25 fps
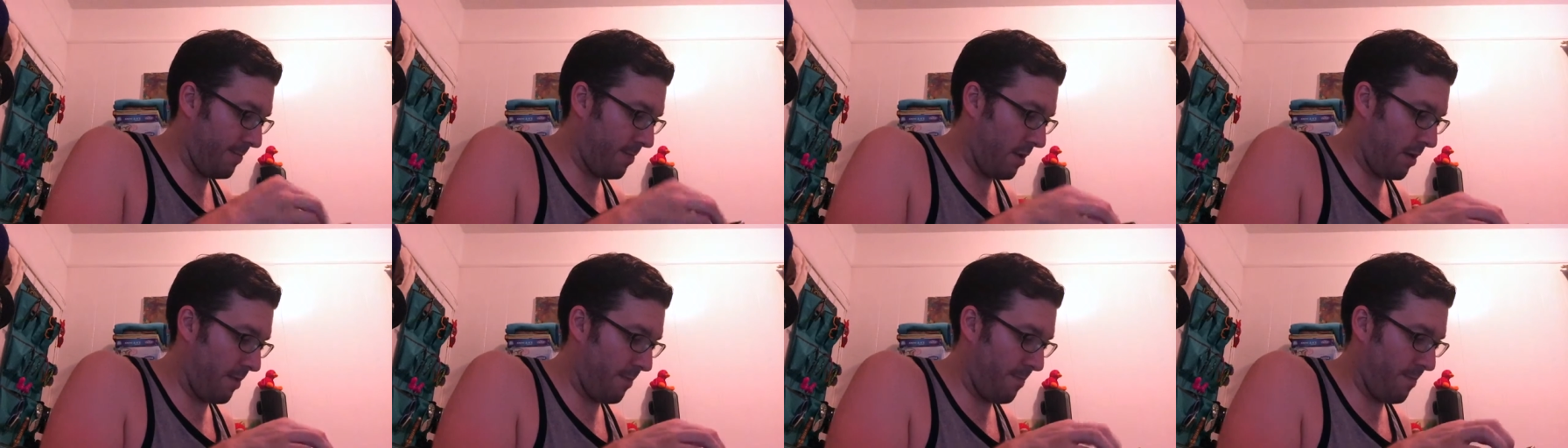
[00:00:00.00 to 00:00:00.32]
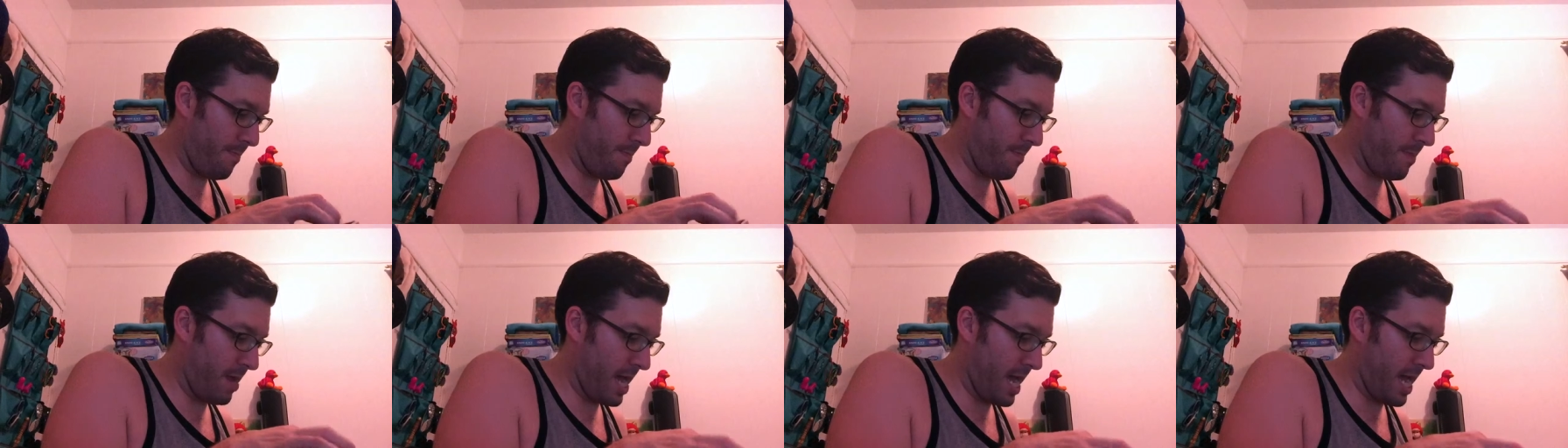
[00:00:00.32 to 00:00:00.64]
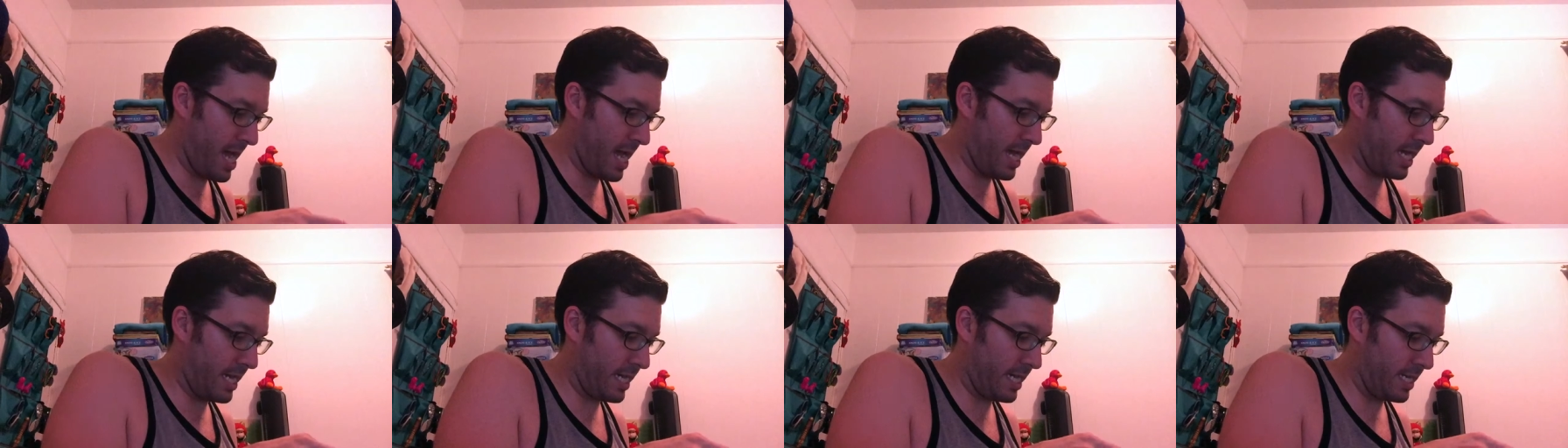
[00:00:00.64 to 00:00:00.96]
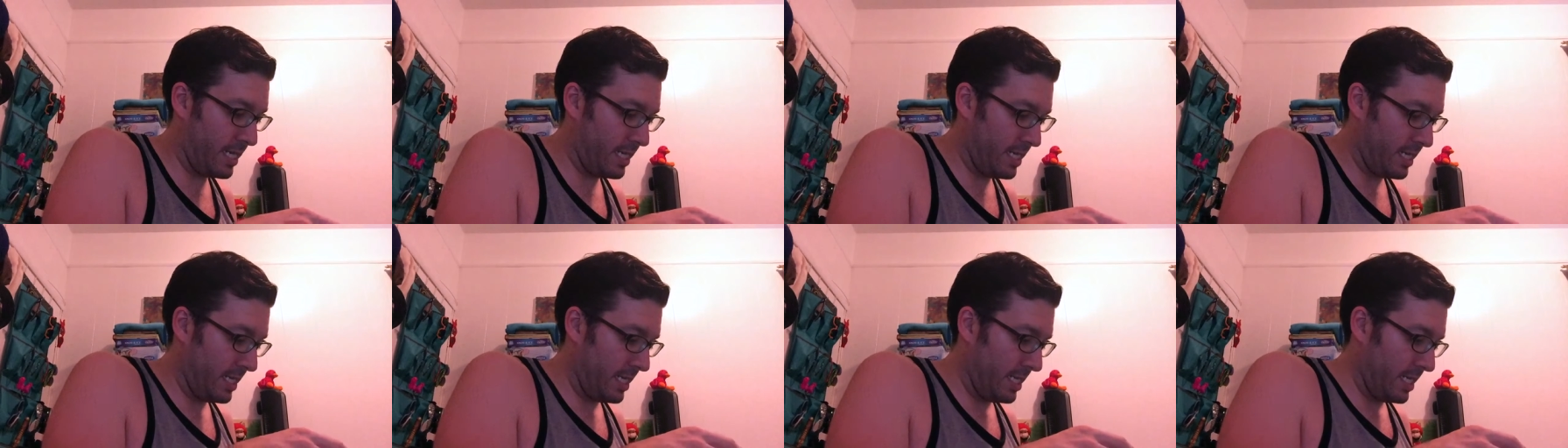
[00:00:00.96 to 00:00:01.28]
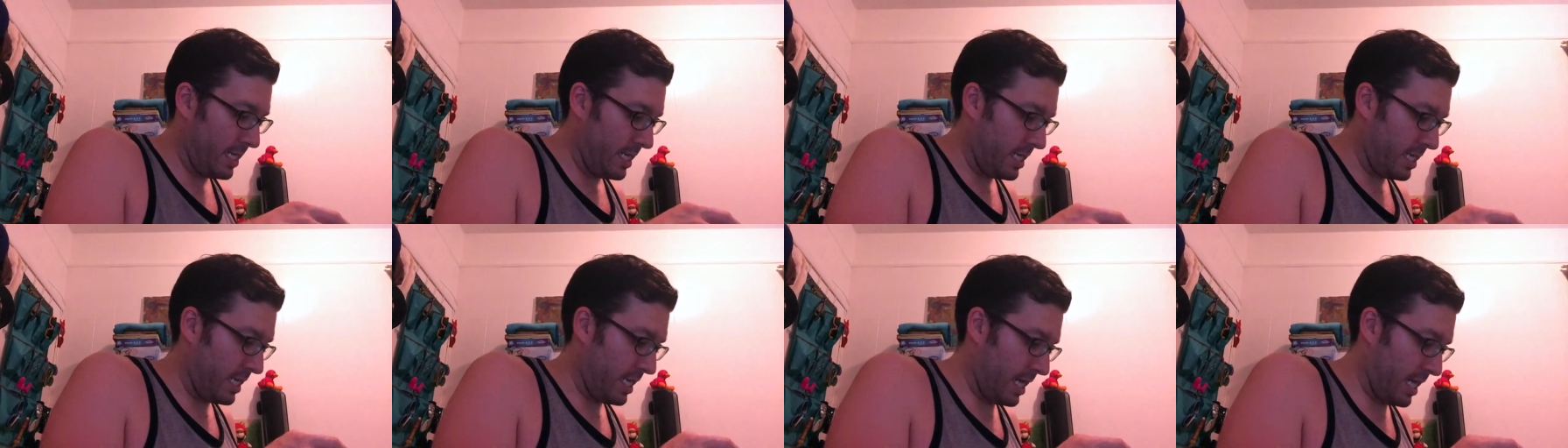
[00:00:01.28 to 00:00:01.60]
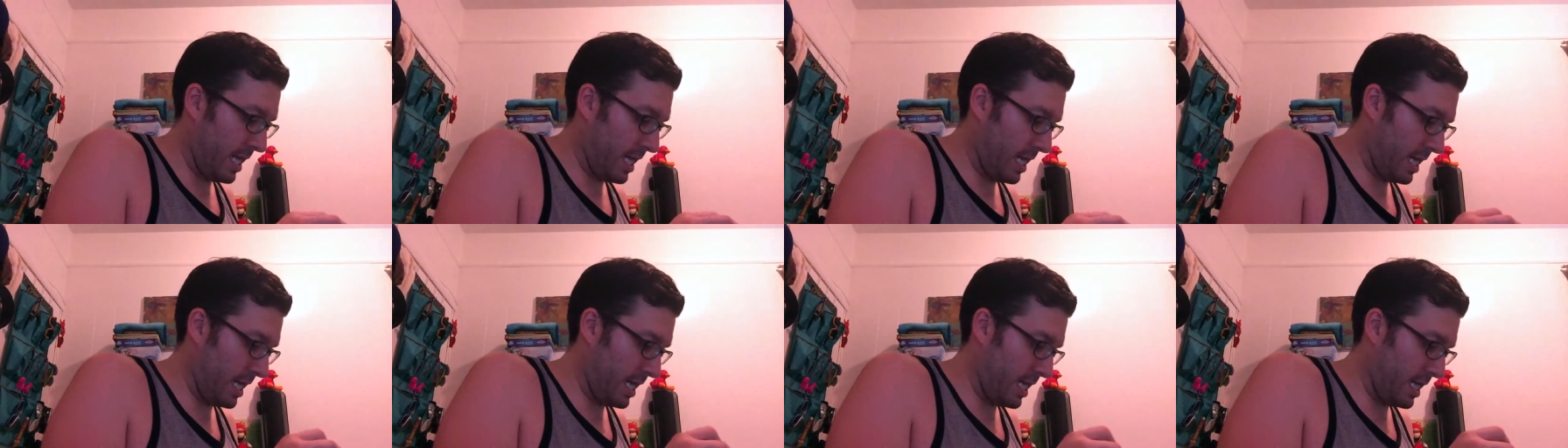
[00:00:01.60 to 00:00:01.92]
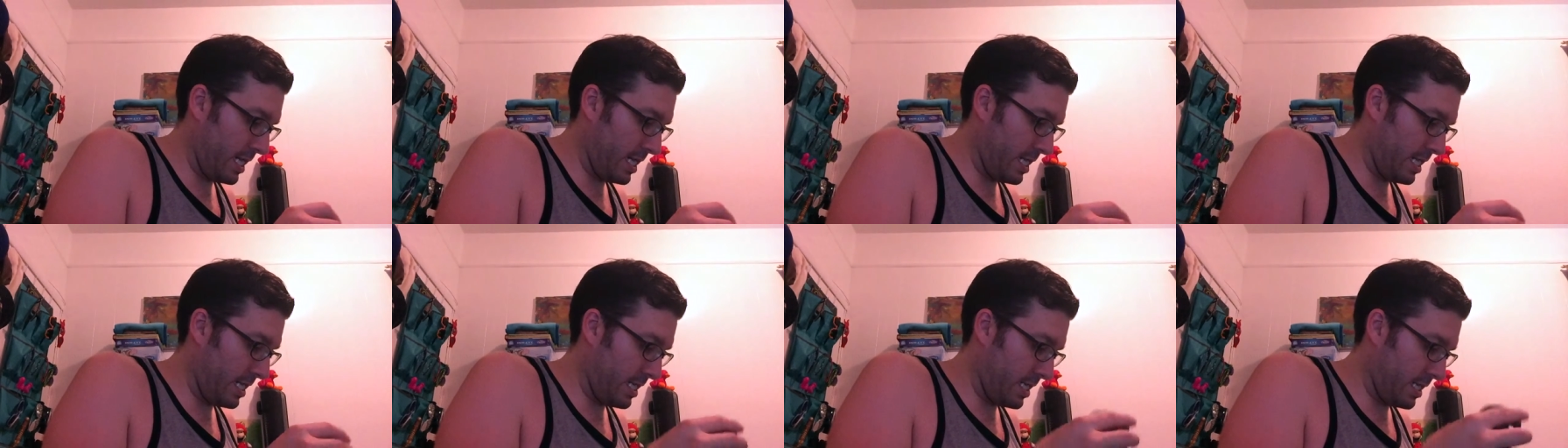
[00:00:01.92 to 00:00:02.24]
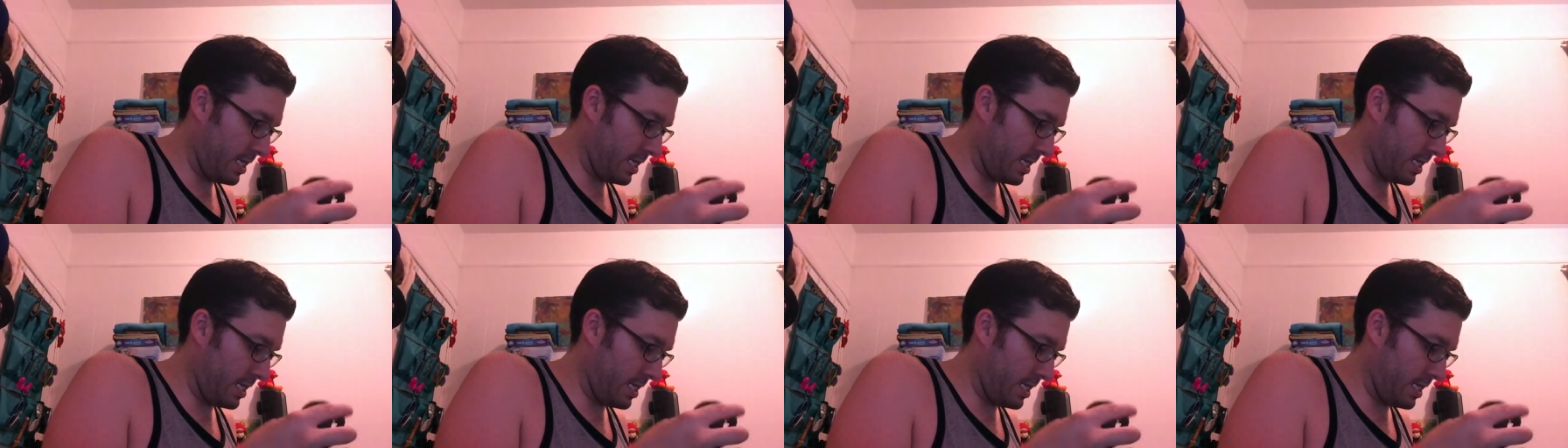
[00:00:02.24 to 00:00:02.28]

but man... Uh...